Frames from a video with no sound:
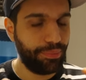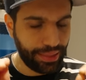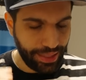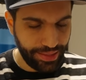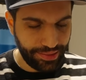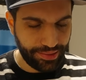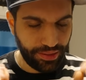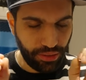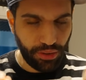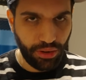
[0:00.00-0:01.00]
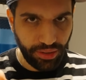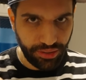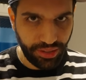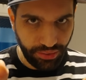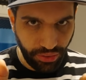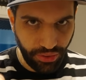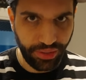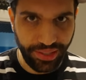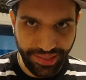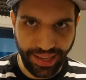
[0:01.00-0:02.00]
please. No longer than
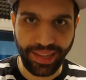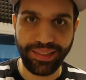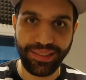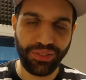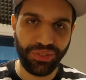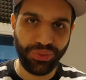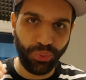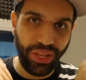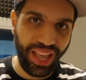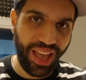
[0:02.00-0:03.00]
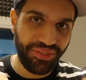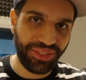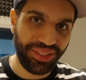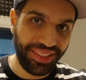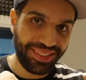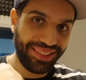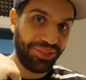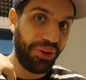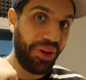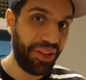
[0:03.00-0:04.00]
30 seconds, because we have to listen
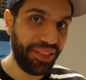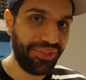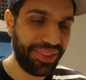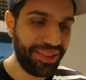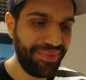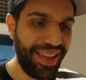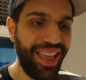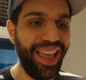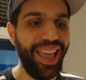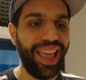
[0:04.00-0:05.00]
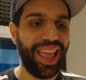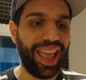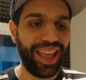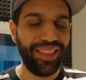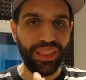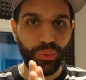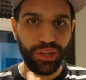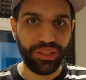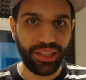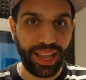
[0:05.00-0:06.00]
to all of them. And the
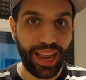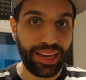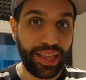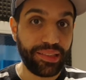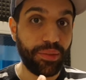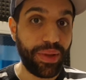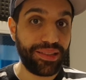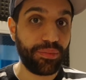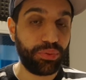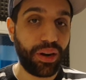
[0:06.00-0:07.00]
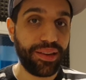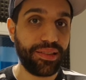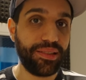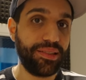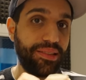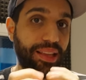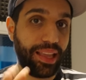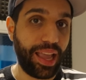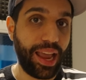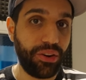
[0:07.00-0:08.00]
winner again gets amazing prizes.
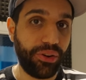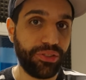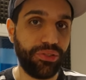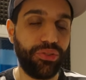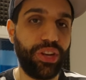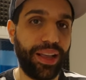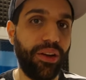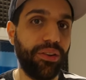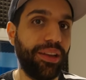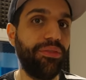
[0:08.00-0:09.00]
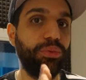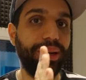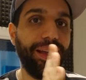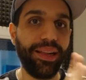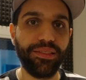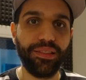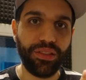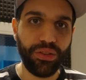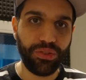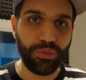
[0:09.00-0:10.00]
Again, also check out everyone else's
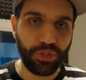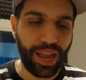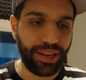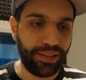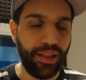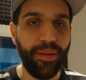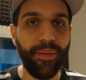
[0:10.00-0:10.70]
YouTube channel.